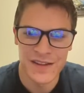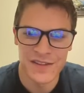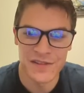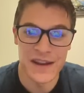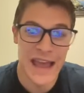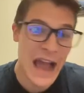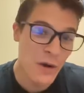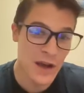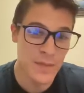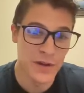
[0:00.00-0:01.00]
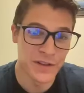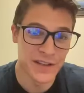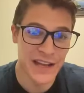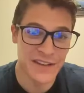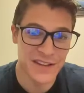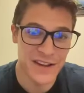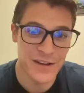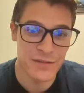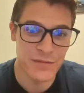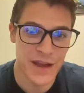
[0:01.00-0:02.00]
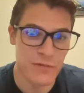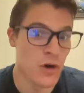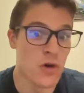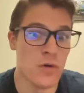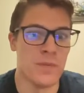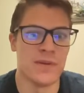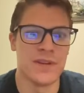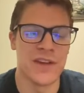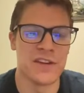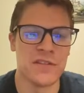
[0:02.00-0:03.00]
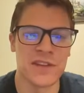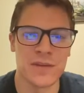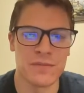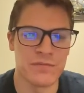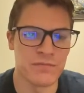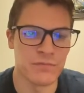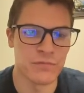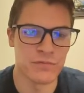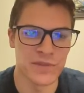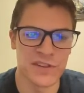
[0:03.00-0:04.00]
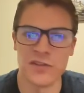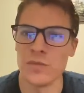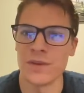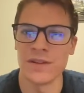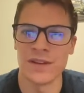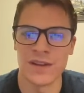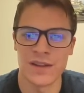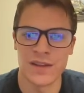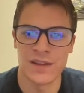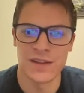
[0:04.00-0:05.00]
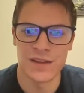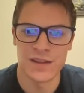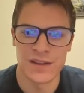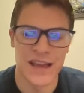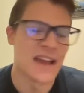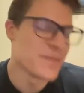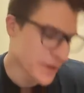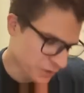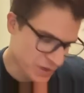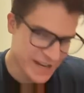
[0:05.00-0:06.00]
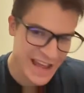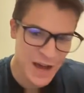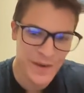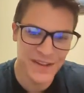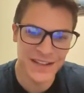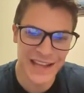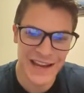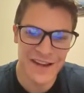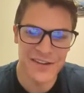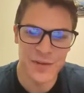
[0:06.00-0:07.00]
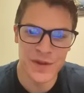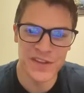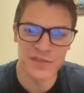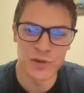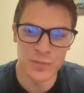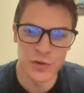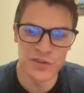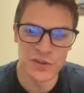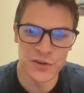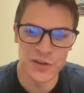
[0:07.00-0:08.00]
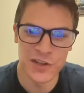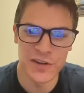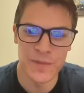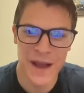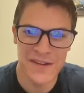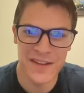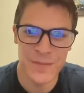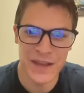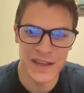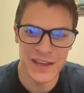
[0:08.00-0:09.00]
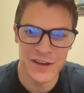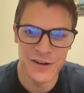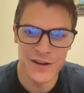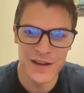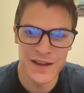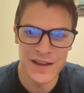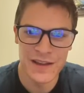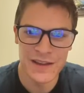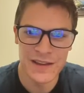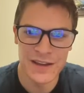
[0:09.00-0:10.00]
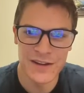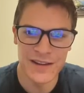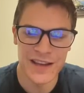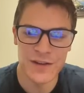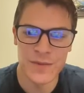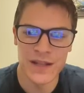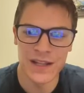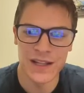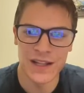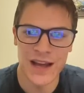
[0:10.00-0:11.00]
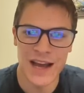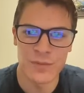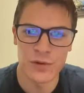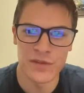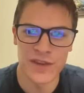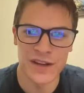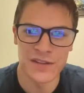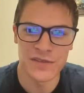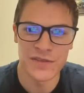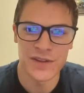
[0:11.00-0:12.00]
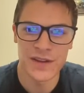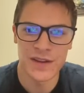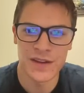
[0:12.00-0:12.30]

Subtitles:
So now I build an anti-air. I hope. If I don't, then I'm stupid. Yeah, I'd build one now, but it's late. I should have built this 1 more turn earlier. Imagine it being here, like it would be a lot more effective.